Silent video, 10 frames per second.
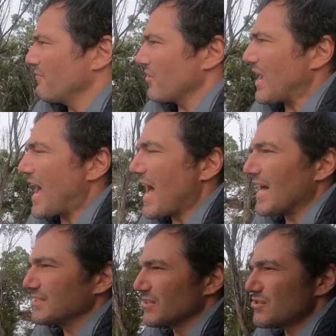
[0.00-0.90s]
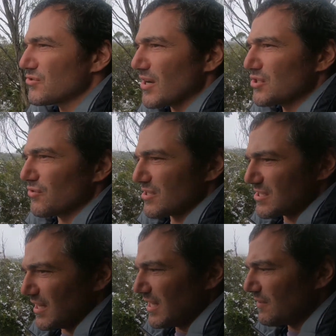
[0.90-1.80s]
very hardened structure in
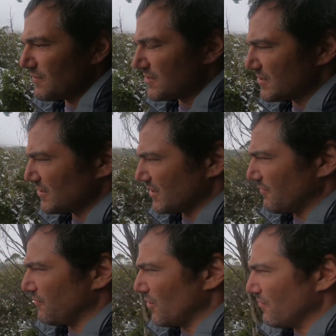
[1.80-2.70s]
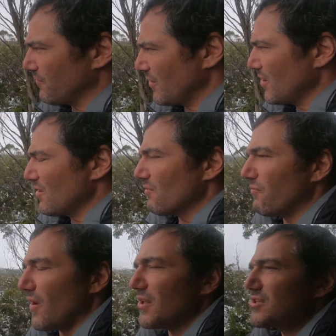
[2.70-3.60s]
its leaves. They're full of
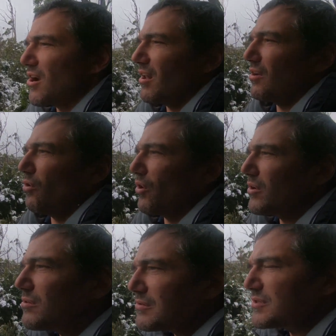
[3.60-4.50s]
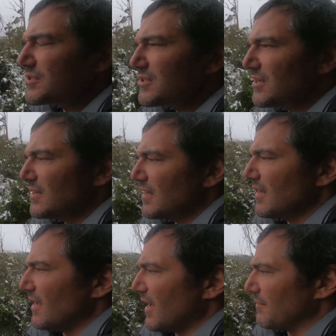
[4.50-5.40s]
volatile oils,
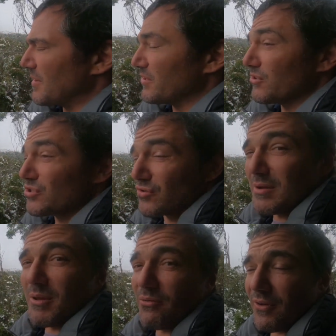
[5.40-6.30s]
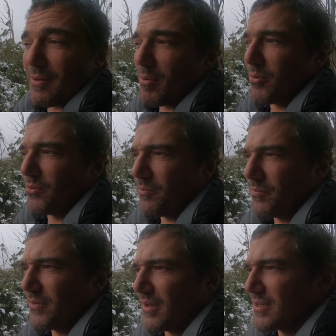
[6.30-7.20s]
and they're extremely flammable.
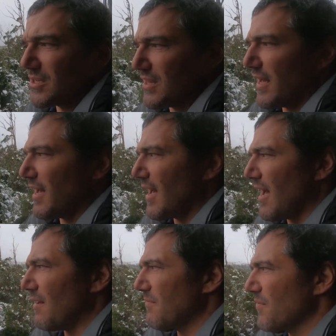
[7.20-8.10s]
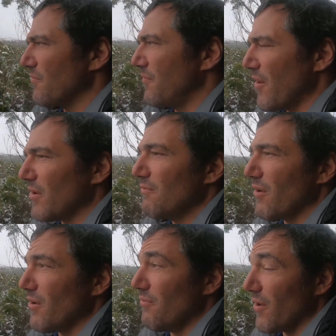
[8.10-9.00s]
Actually, they are very,
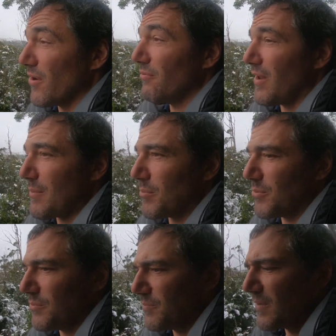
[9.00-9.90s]
very, very flammable.